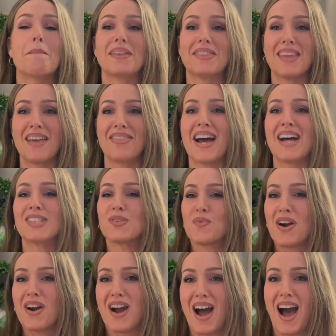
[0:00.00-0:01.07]
But then that's
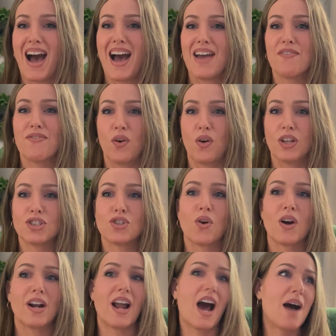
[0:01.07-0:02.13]
where I fall
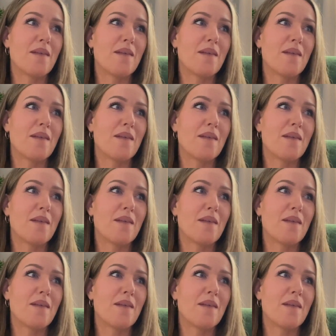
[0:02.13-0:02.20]
short.